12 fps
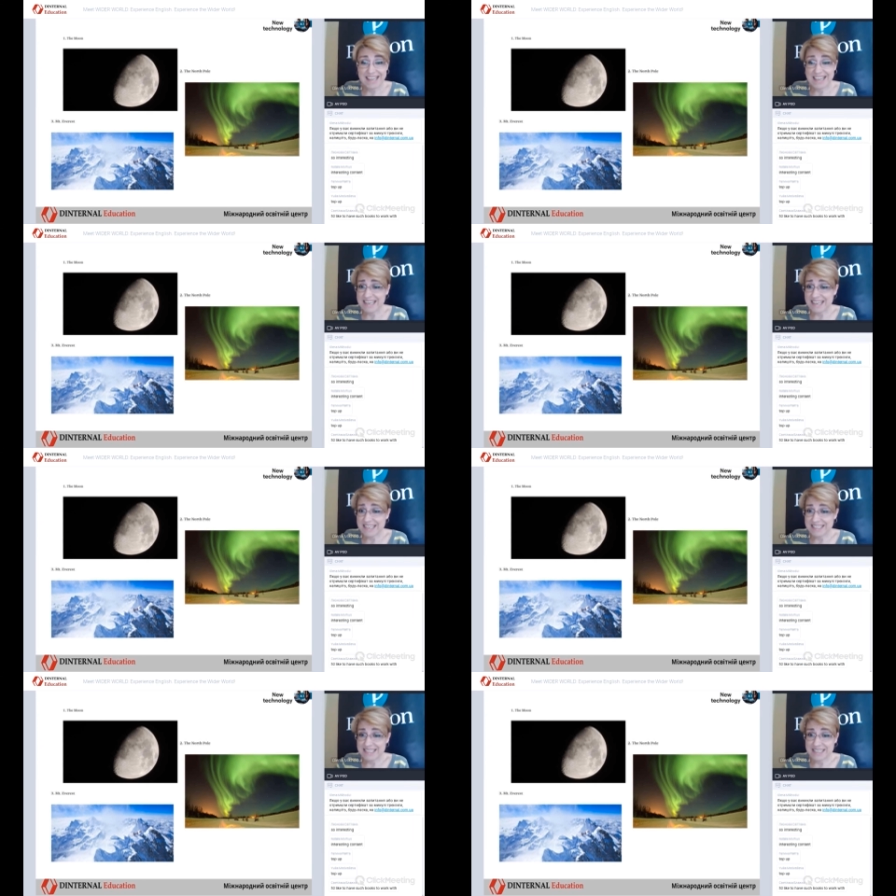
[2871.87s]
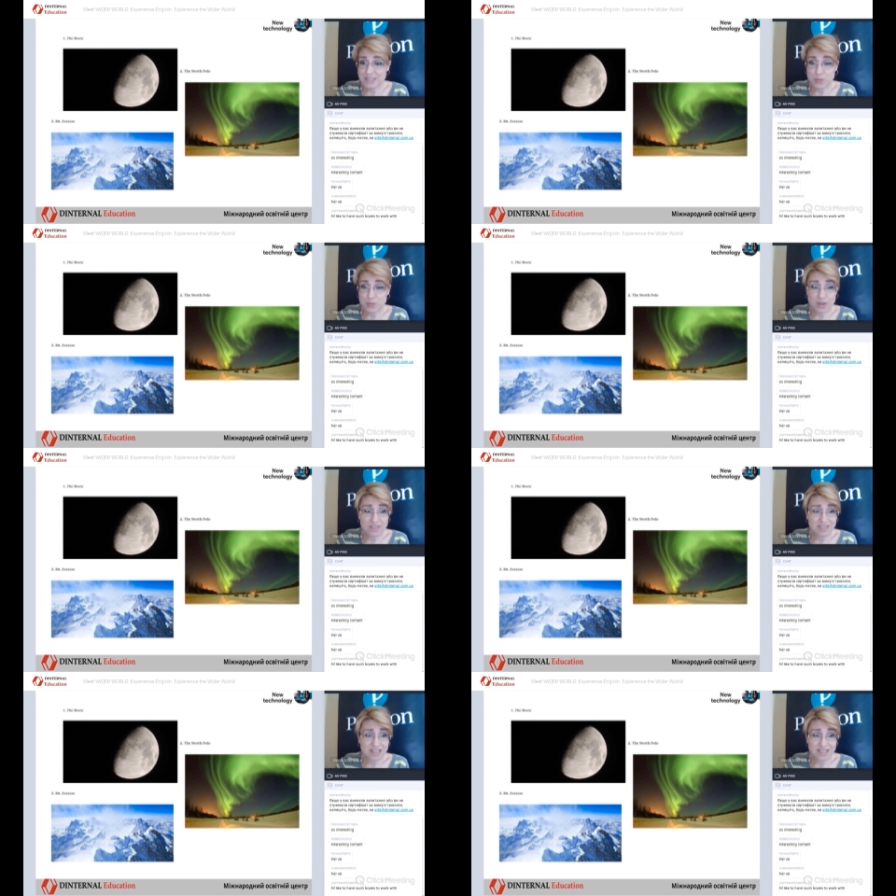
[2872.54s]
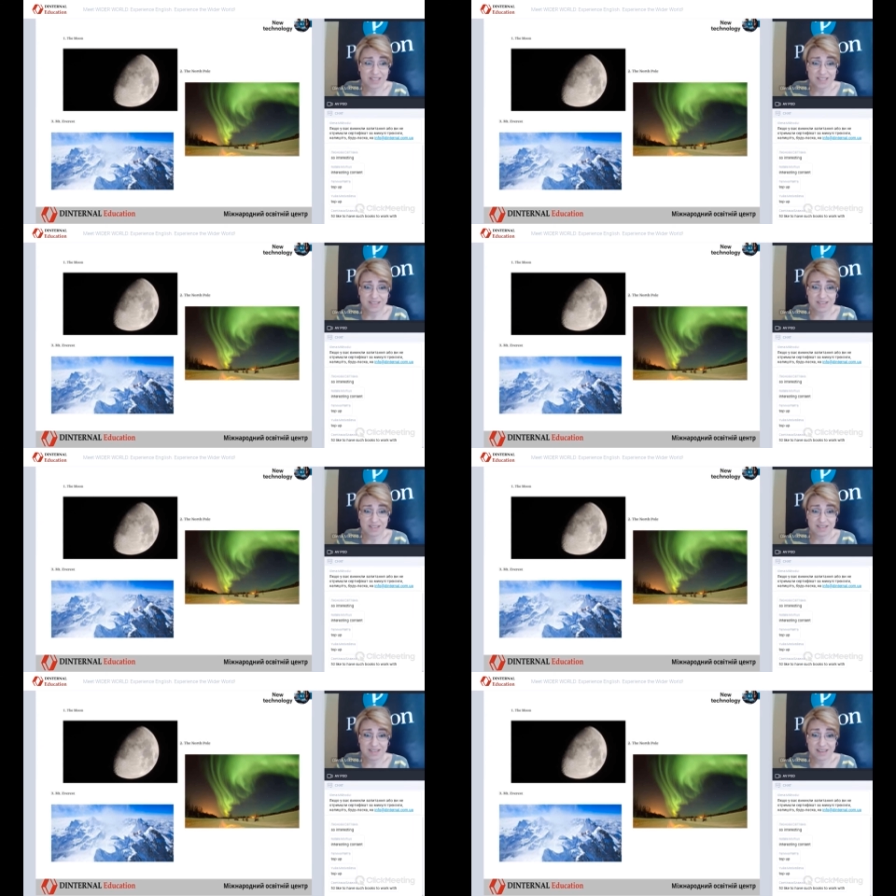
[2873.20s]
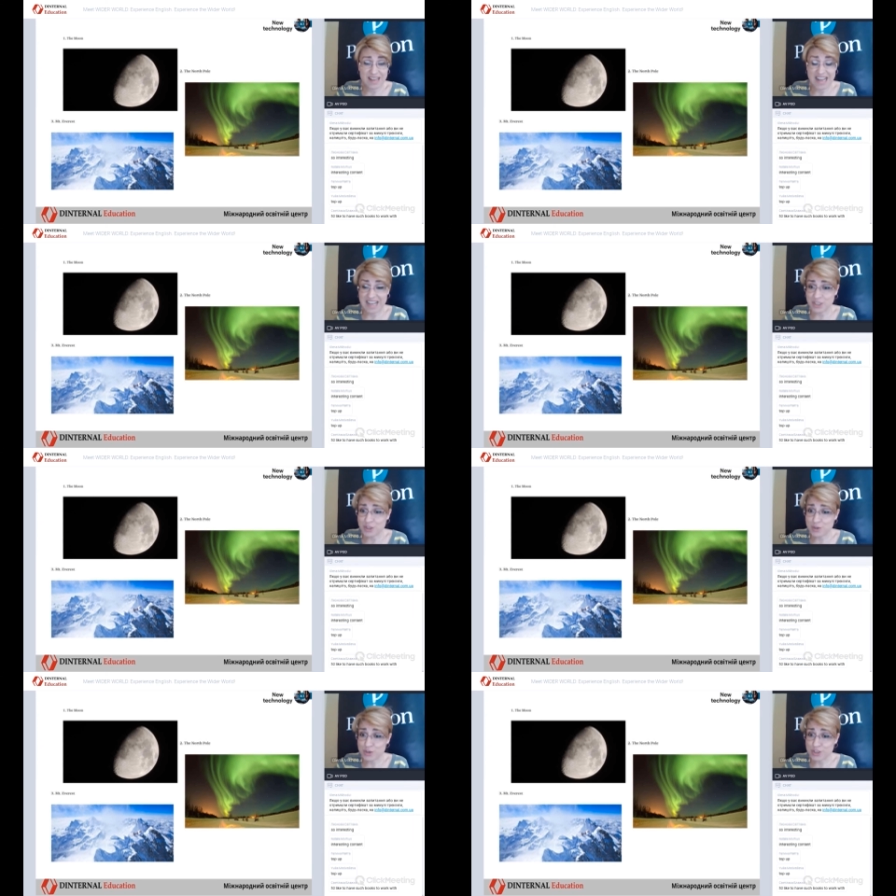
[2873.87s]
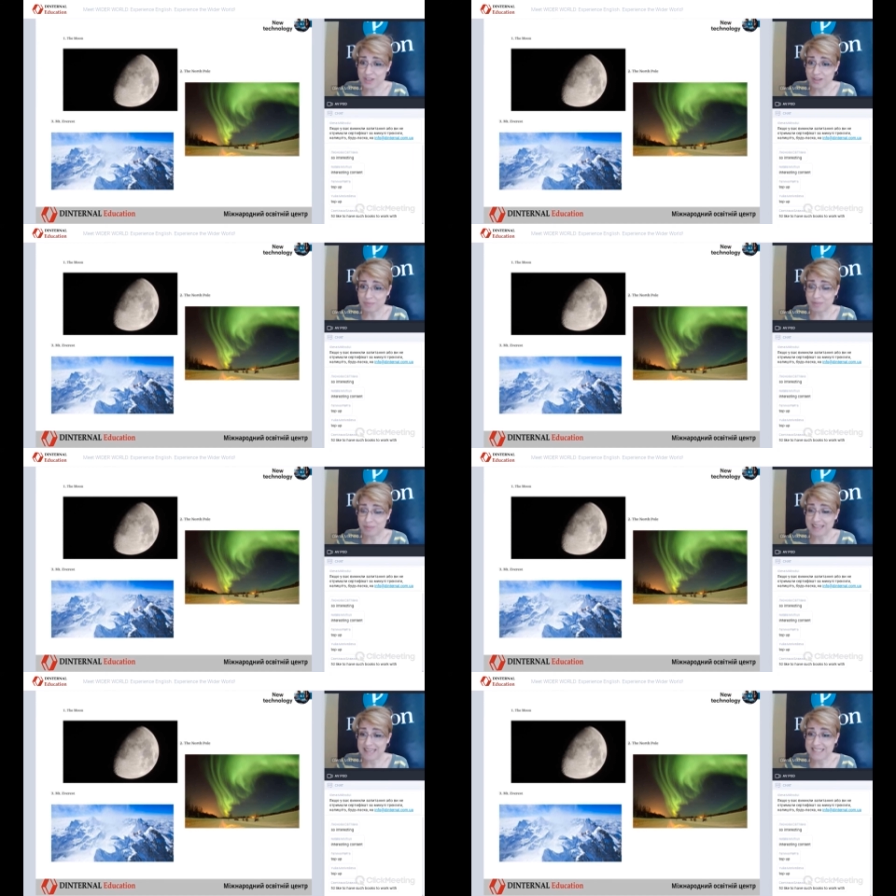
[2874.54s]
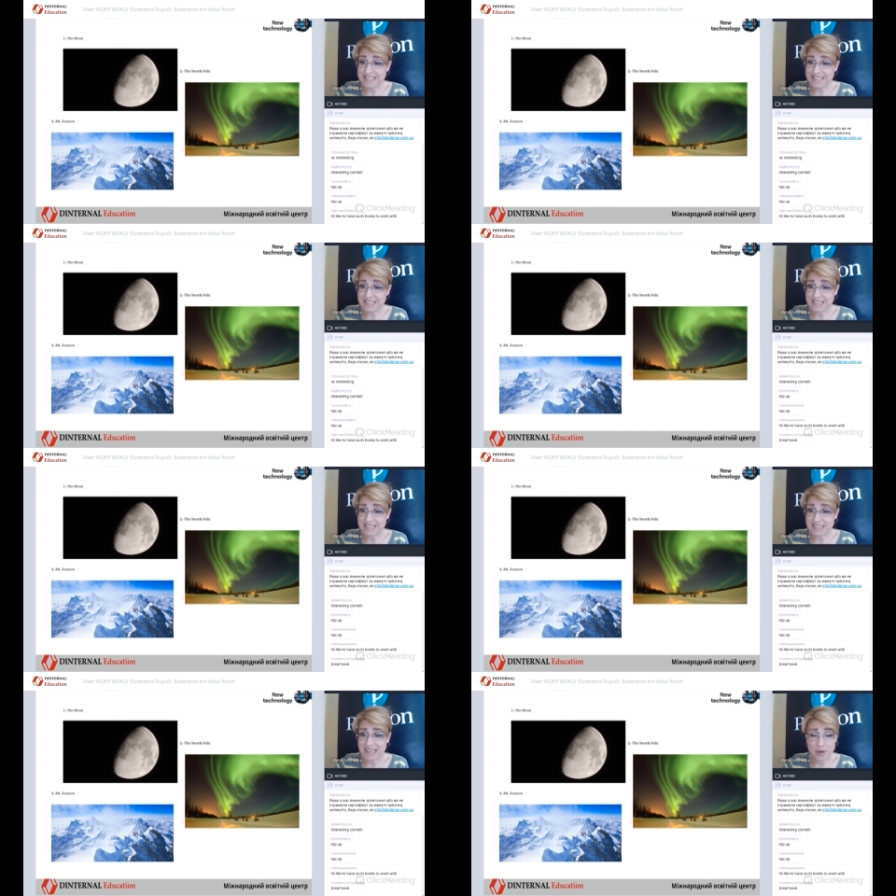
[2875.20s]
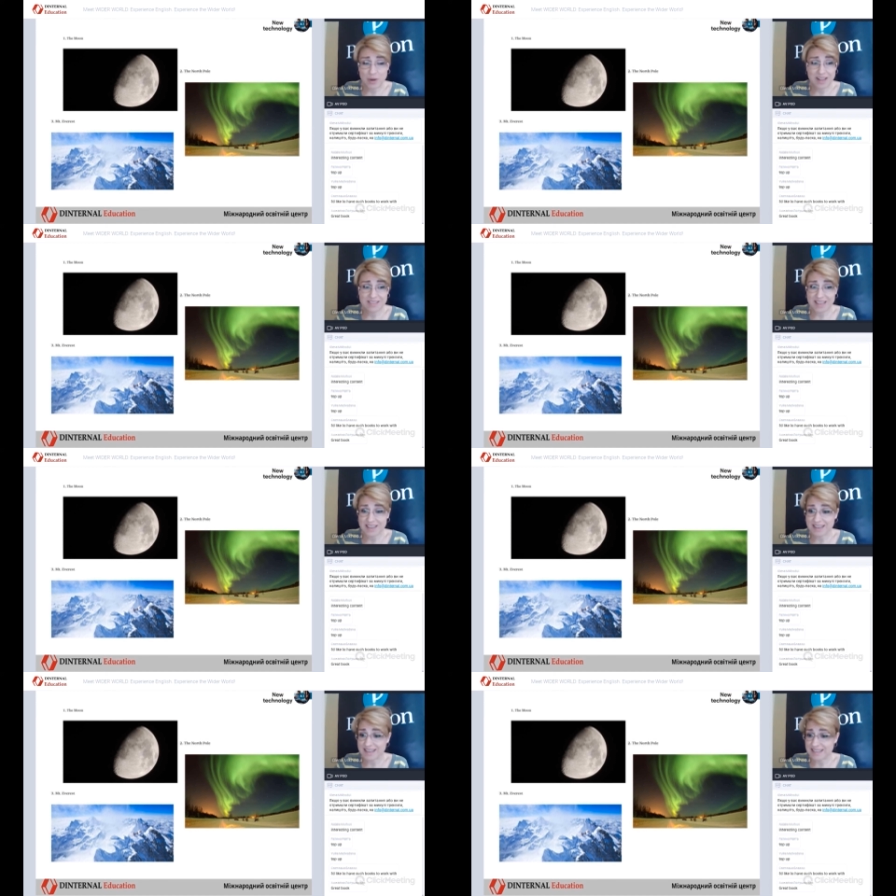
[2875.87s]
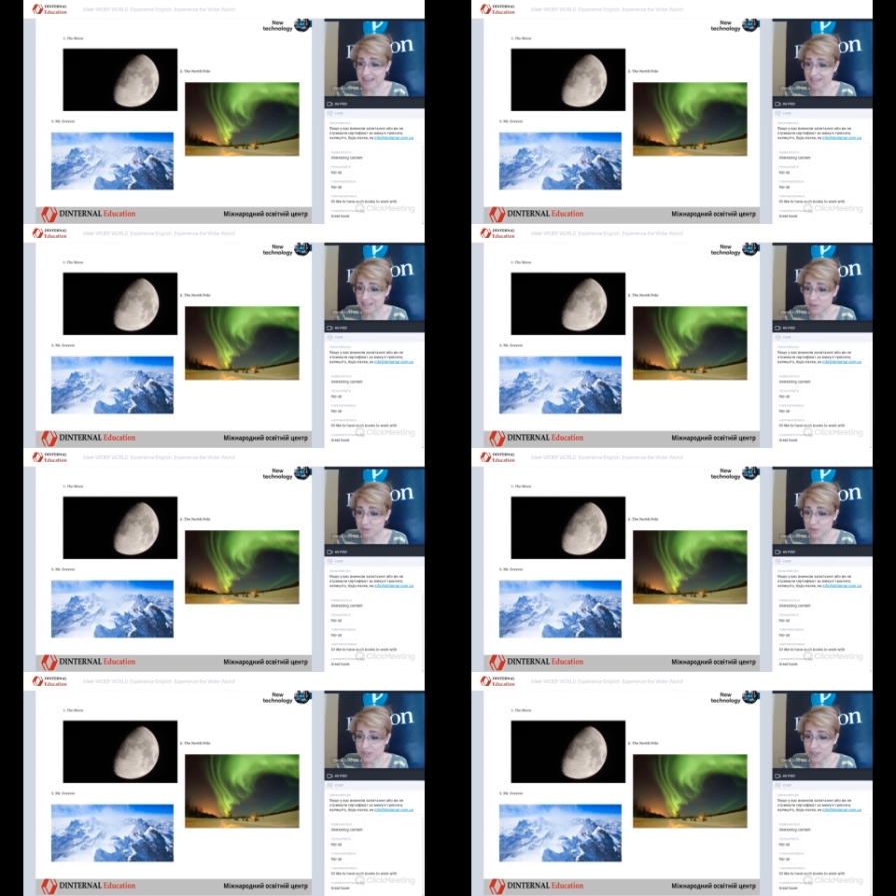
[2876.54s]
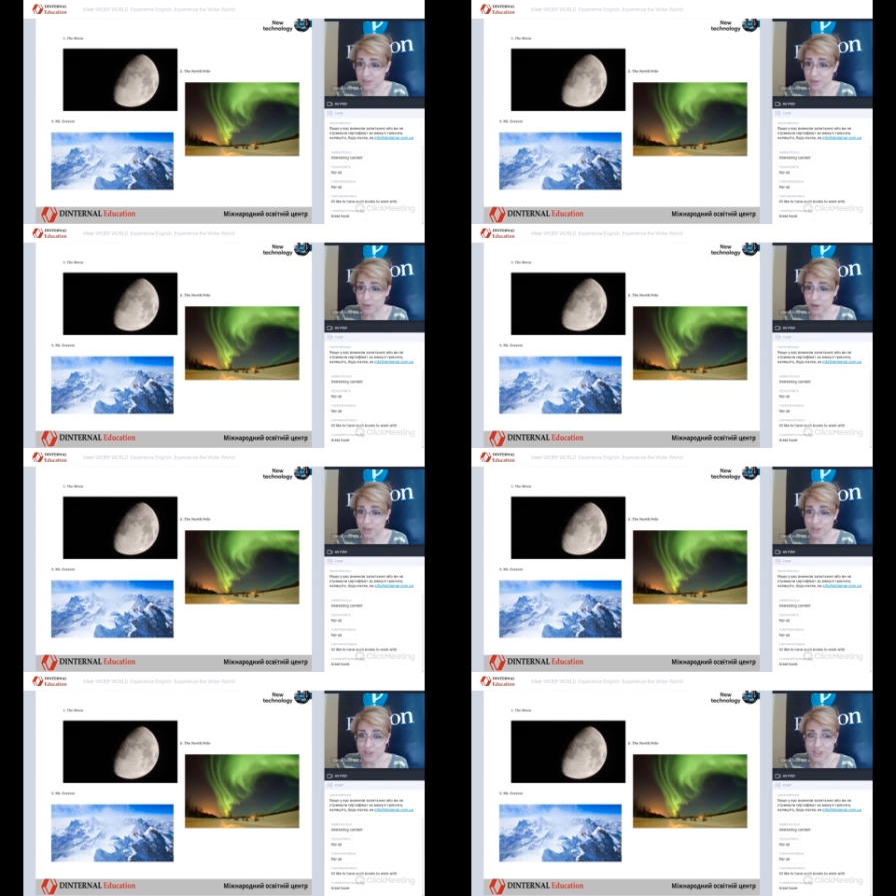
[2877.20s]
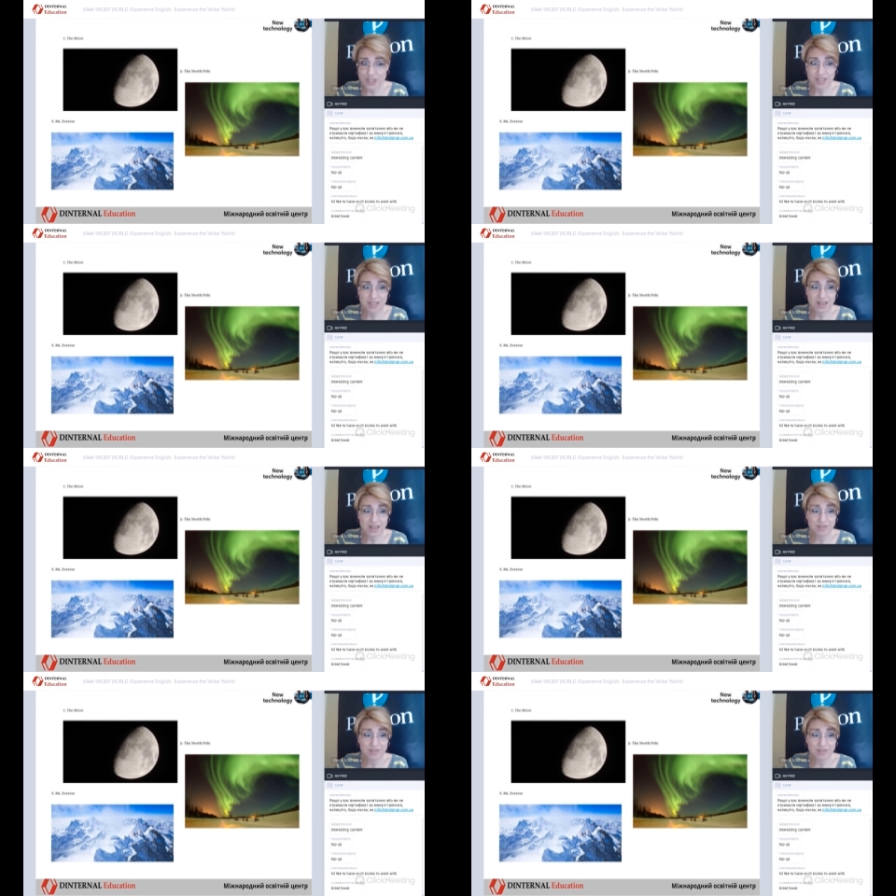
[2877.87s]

Any ideas what this unusual places, how are they connected with technology?